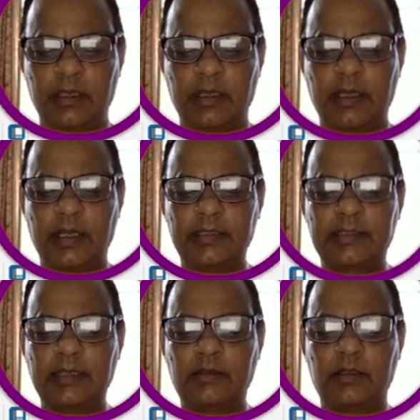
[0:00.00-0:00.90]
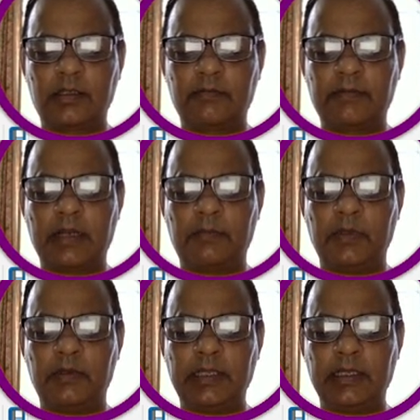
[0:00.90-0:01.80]
Hence I thought of
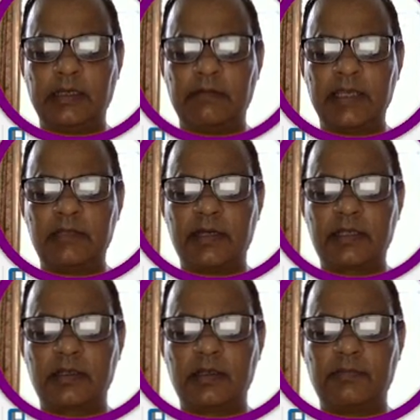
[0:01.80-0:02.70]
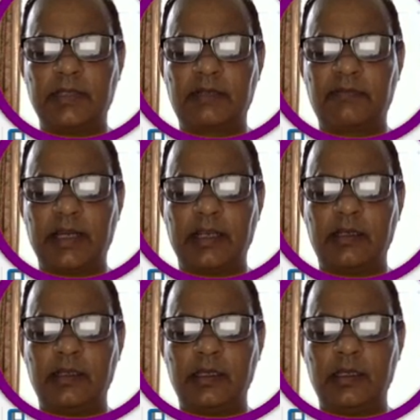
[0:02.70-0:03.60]
uploading a revised version of that file
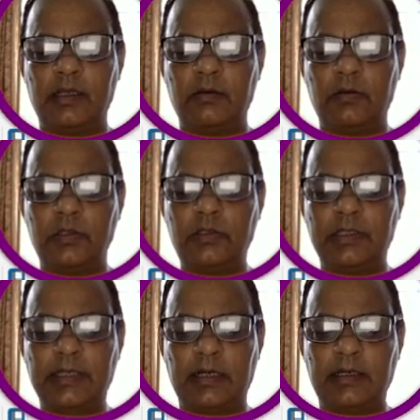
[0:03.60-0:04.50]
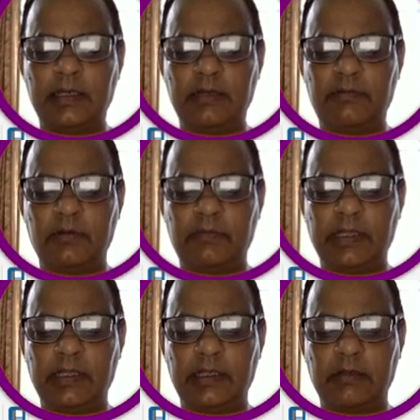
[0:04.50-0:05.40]
which will certainly
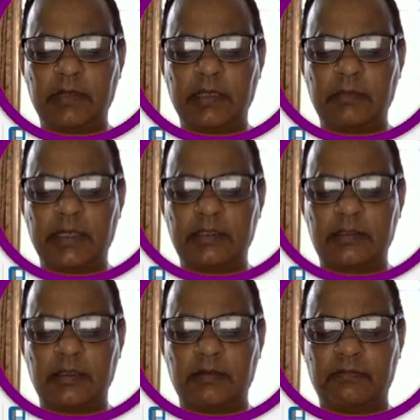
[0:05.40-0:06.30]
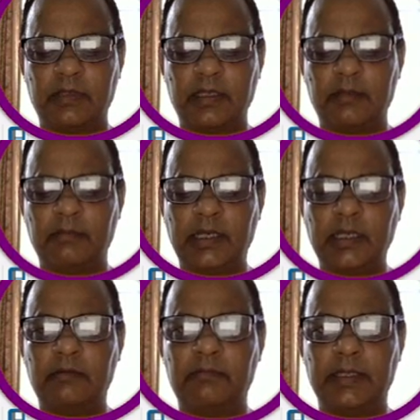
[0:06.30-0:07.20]
fulfill the requirements of
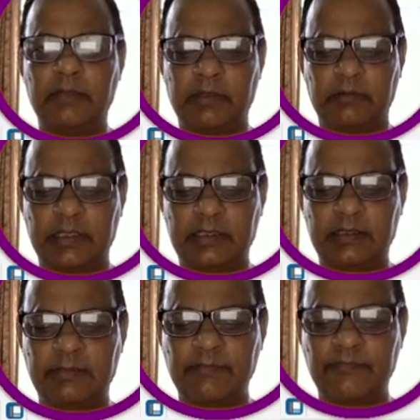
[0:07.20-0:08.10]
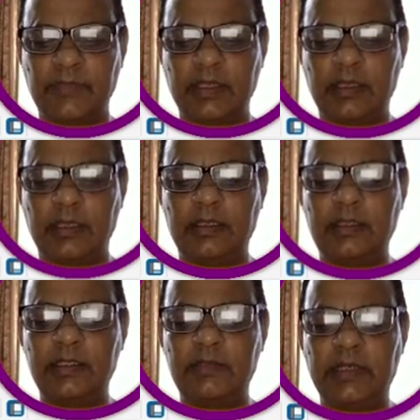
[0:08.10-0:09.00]
many of my viewers. In
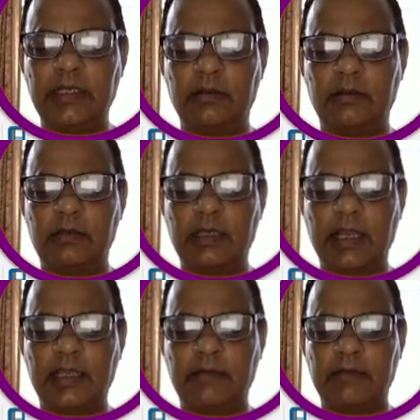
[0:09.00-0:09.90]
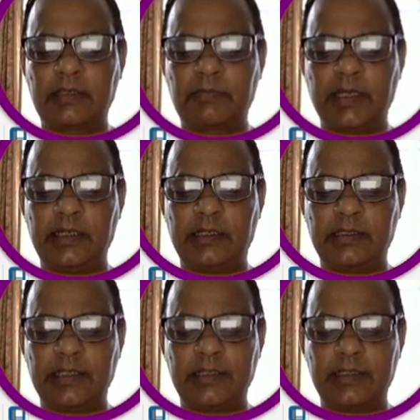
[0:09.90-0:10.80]
this video, I have explained the
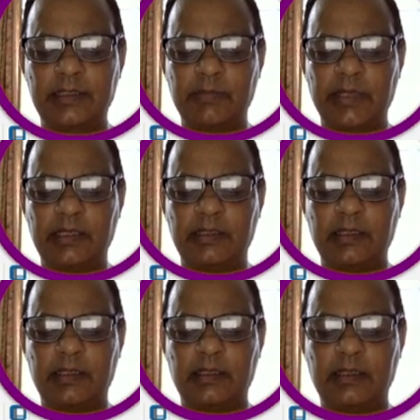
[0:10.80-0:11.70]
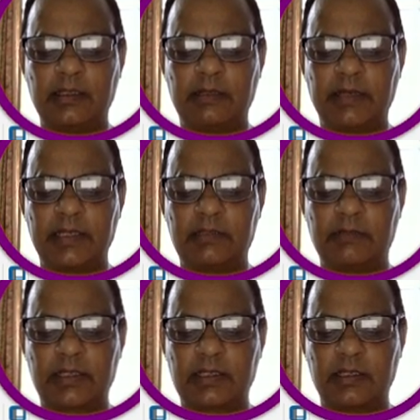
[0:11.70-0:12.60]
changes made in the revised
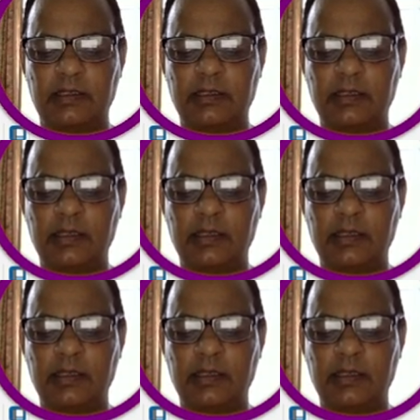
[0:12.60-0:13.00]
version.